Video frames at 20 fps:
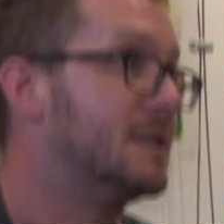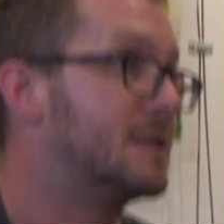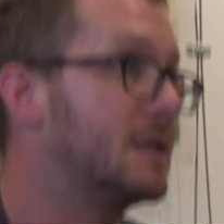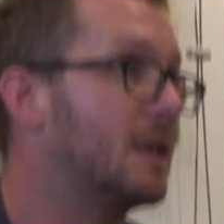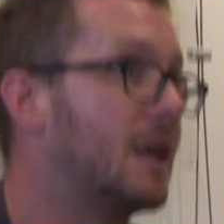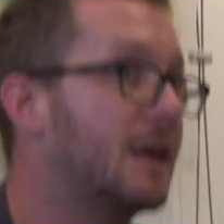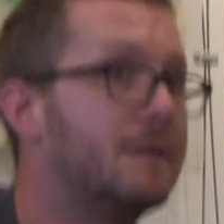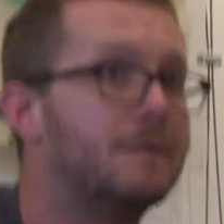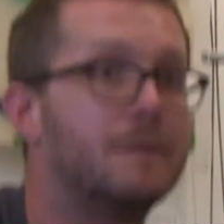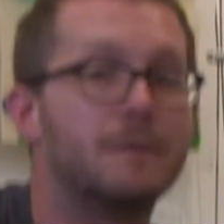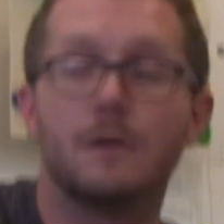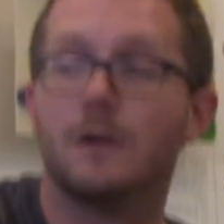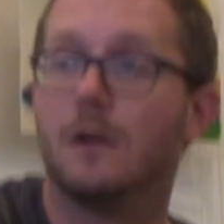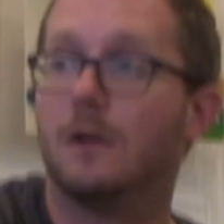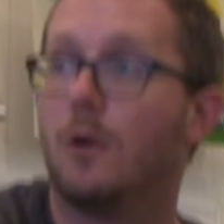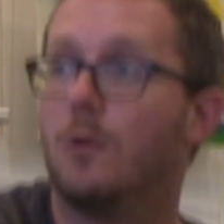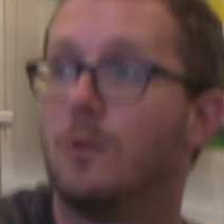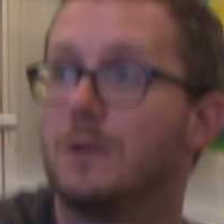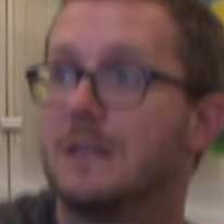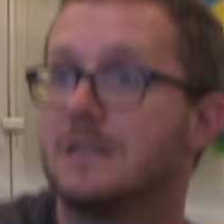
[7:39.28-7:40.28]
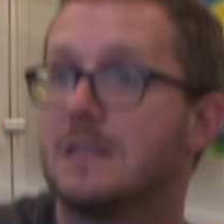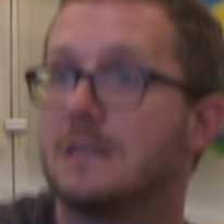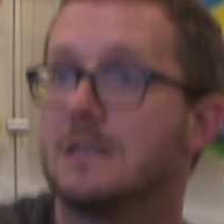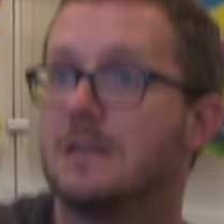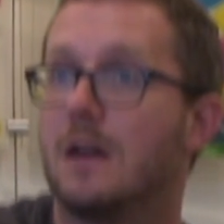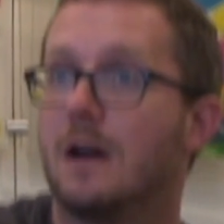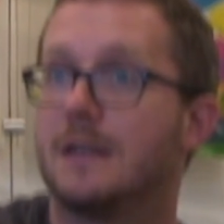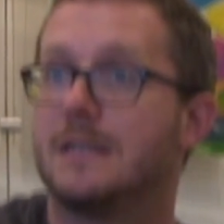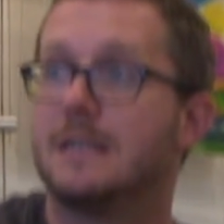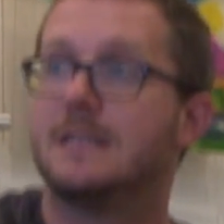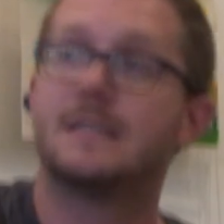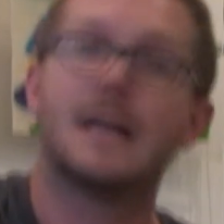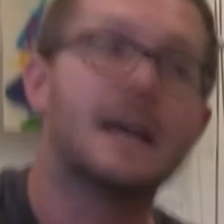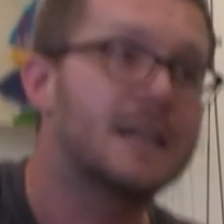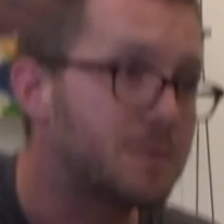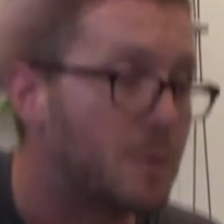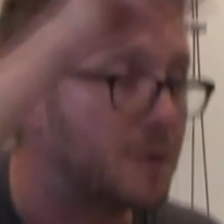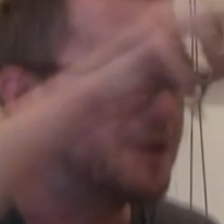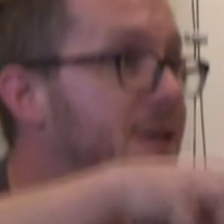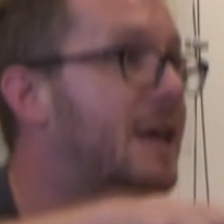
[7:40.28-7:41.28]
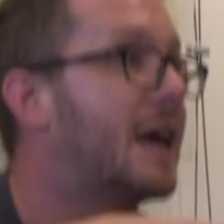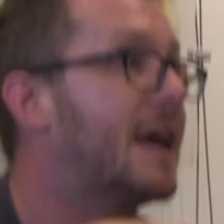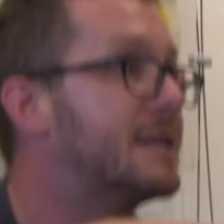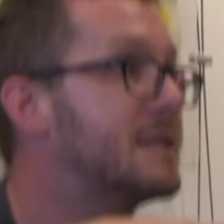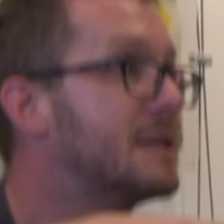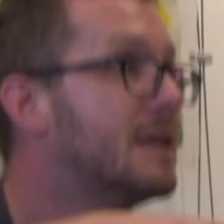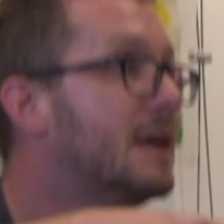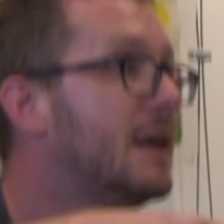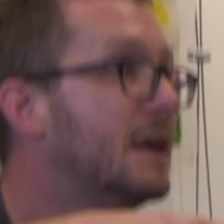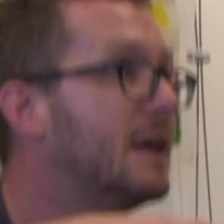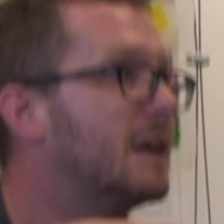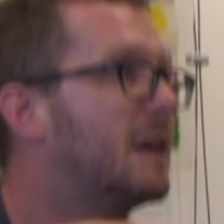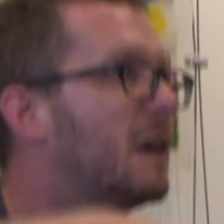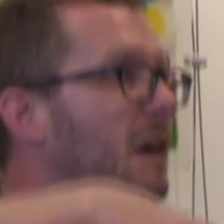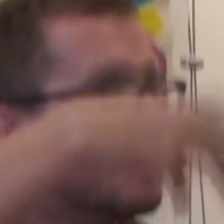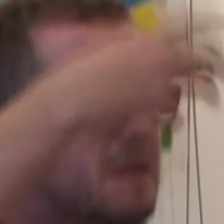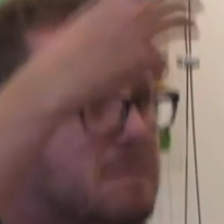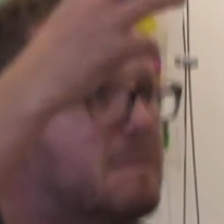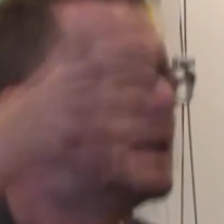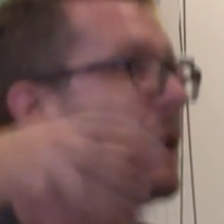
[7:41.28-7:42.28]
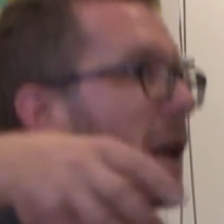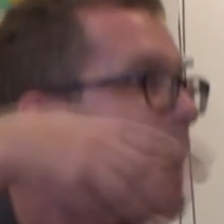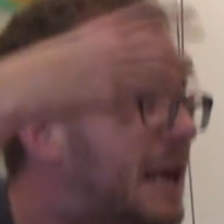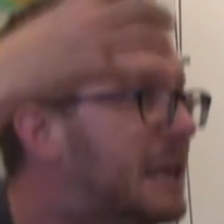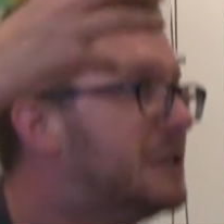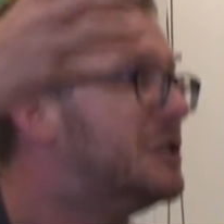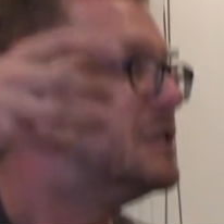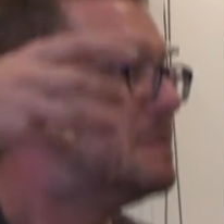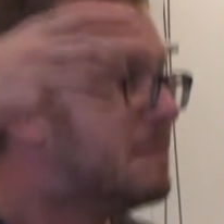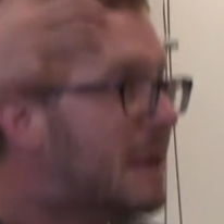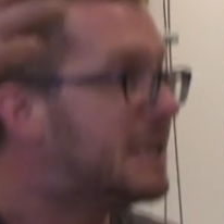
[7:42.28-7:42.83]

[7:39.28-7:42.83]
slave-holding societies. That's what you get in kind of the Middle Ages,